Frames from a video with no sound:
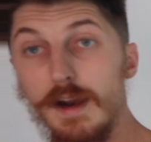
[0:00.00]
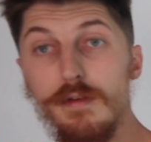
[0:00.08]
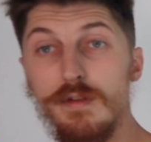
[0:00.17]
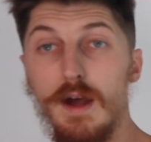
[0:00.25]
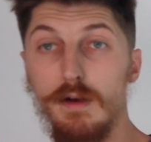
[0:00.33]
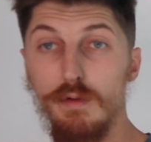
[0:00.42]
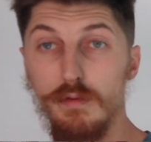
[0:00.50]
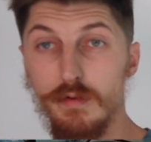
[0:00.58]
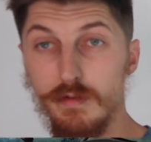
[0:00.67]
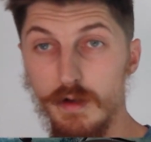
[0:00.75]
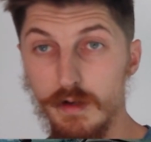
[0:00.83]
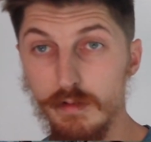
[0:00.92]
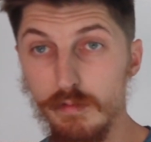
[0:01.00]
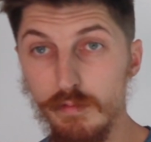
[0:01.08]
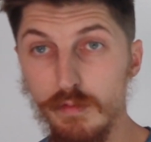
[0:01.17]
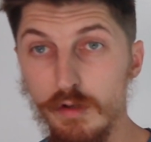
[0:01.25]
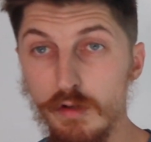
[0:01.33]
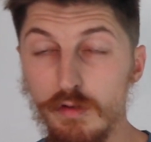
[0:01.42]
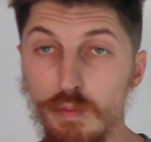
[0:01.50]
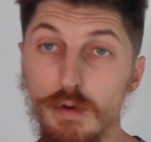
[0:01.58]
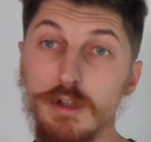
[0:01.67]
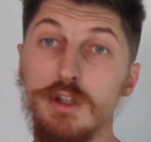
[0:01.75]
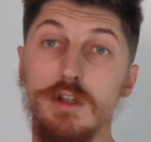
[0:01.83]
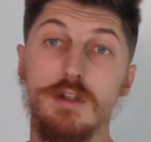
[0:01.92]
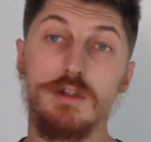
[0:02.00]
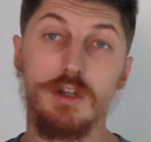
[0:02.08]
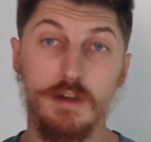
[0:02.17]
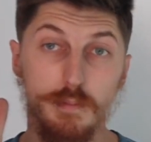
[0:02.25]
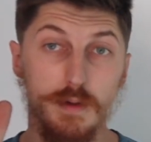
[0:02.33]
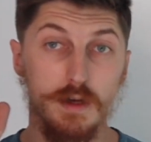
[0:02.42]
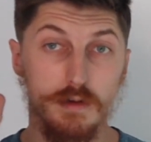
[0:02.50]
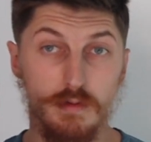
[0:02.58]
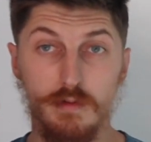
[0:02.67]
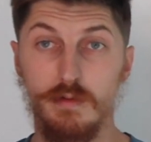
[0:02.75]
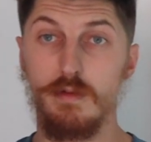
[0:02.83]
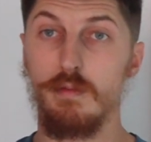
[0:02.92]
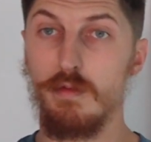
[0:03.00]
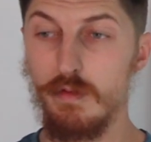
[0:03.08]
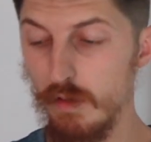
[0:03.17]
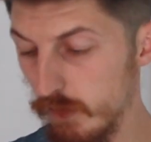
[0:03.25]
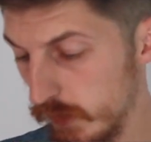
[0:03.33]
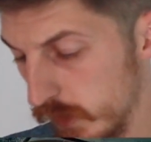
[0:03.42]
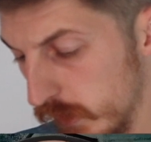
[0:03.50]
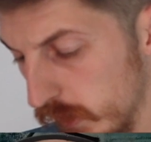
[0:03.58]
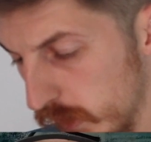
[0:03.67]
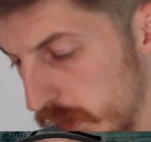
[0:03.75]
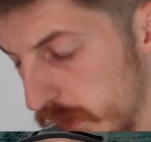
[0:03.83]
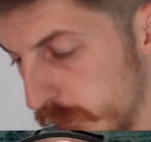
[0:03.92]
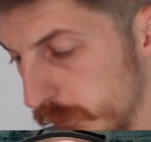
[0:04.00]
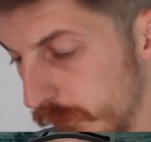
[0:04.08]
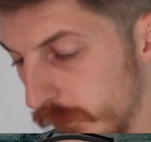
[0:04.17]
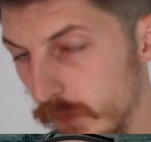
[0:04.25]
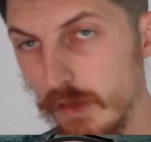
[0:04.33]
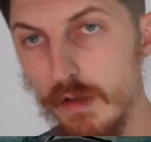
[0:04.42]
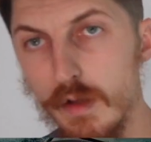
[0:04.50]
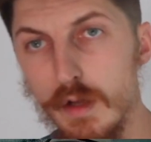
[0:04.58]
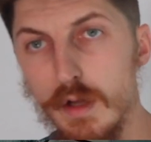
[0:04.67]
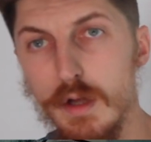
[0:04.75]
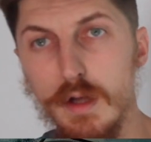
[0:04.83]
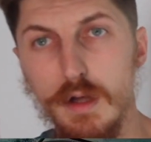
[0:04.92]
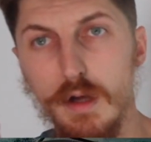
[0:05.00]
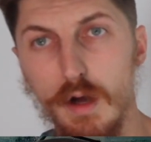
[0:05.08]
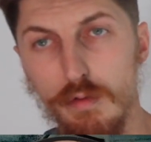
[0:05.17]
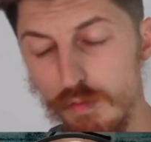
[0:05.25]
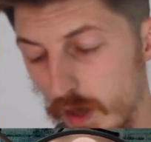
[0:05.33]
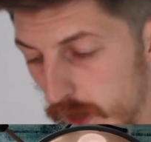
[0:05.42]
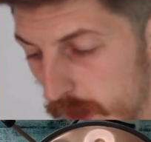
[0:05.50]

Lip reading: left hand all of a sudden to what should just be a solely a right